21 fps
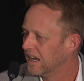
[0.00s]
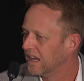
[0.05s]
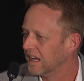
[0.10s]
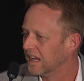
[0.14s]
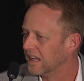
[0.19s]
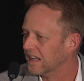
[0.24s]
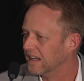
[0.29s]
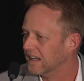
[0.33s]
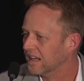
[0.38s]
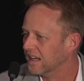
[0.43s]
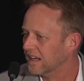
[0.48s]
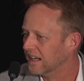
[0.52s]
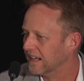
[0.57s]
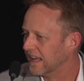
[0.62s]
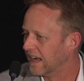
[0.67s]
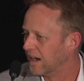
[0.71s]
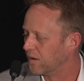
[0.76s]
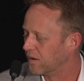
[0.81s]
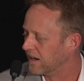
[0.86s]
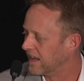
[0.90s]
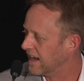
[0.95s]
and uh, an
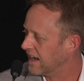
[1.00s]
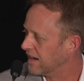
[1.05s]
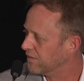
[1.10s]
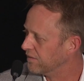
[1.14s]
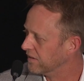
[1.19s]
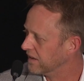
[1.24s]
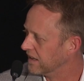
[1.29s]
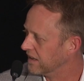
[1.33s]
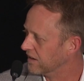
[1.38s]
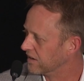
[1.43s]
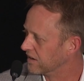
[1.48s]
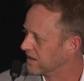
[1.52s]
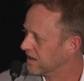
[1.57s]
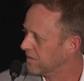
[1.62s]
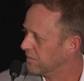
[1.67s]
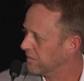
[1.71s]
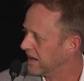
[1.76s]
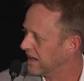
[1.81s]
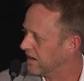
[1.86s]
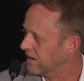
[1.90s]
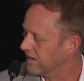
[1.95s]
hour and a half later
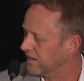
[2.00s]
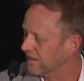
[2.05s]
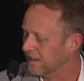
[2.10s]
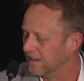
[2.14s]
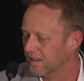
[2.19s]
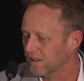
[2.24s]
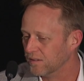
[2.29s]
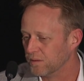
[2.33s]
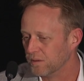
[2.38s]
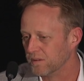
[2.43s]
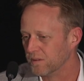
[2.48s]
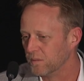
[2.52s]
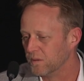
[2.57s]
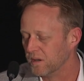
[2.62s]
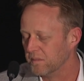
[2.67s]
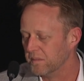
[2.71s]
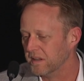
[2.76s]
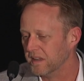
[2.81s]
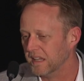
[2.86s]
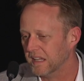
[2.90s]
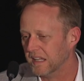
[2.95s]
come out, and this was a
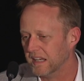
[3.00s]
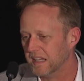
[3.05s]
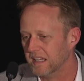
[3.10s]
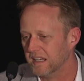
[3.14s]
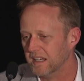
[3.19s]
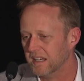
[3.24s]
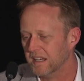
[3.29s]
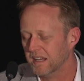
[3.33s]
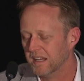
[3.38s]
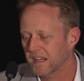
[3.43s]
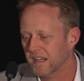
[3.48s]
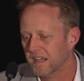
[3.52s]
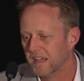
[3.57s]
woman that had